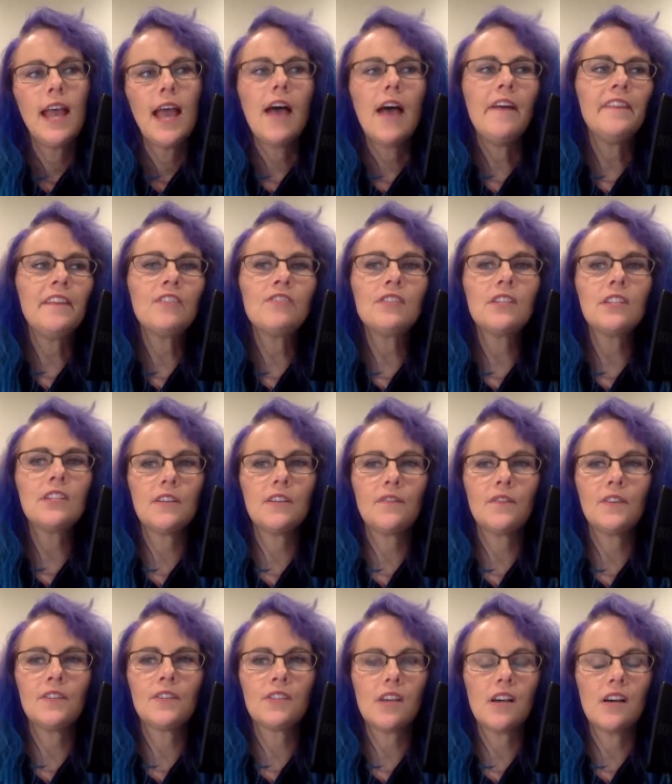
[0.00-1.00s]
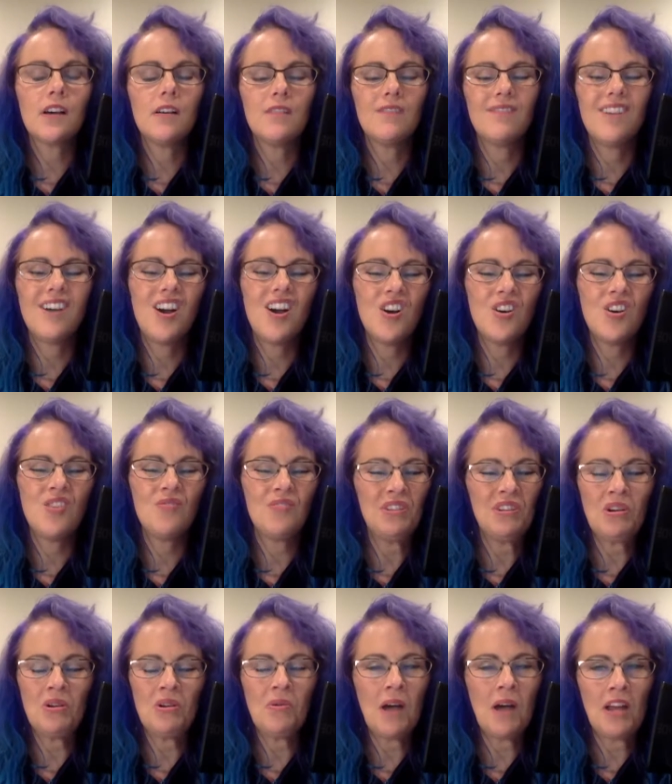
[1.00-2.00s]
And there's a difference of, oh,
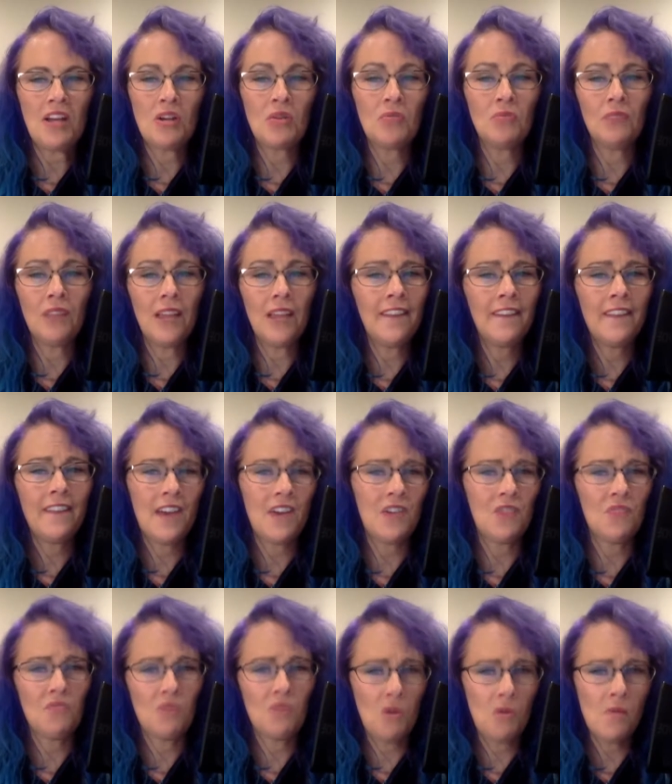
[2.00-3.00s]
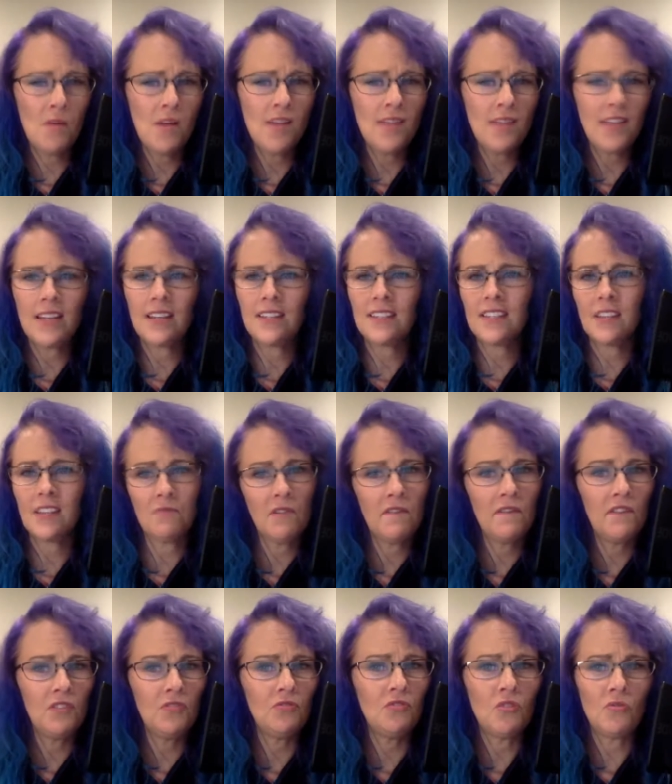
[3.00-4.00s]
you know, I don't like that aroma. Like some
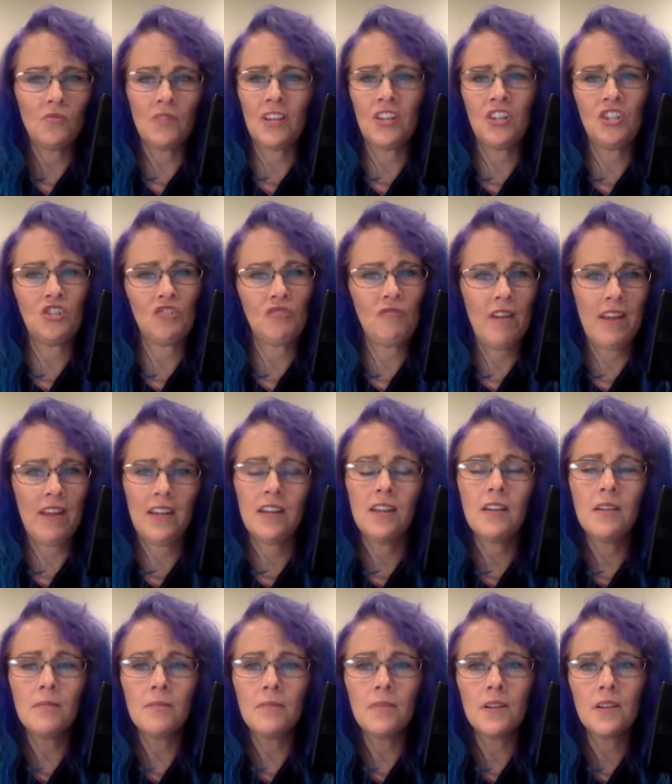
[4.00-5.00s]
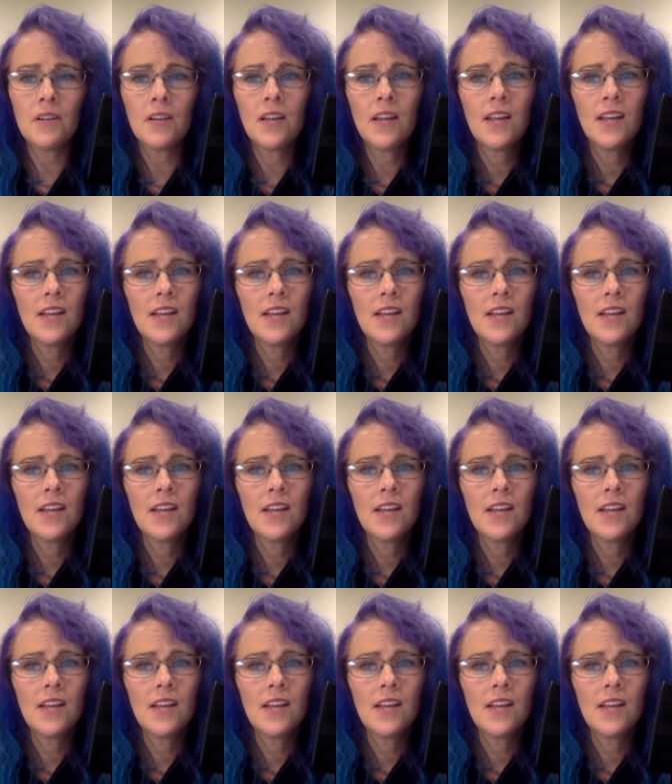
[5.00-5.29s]
of you don't like geranium.